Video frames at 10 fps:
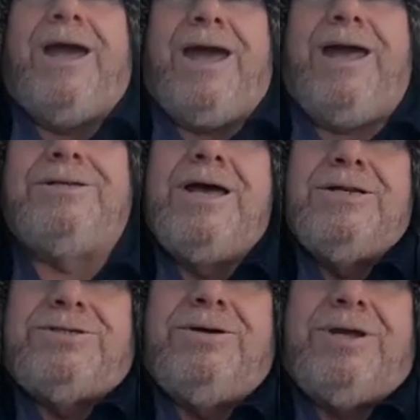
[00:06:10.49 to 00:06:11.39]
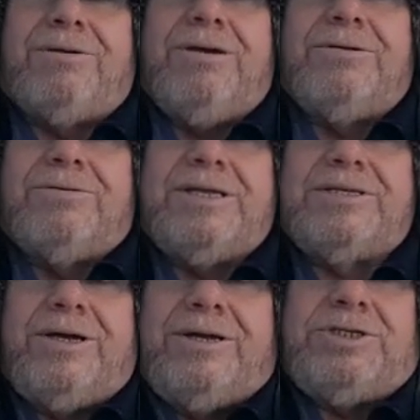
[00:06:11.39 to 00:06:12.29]
and do your own
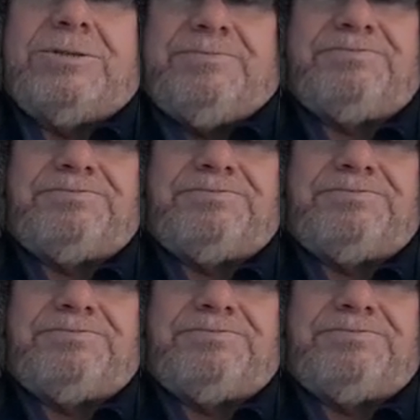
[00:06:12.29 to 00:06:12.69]
research.